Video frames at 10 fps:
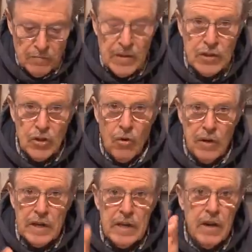They're
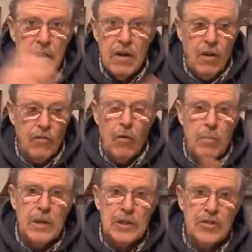tiny. I've got
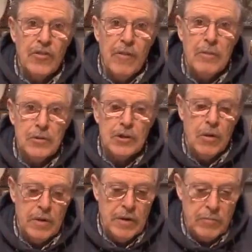pictures of them. I'm
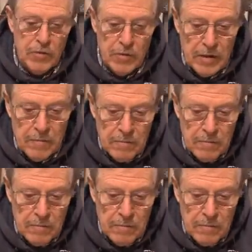showing them to you.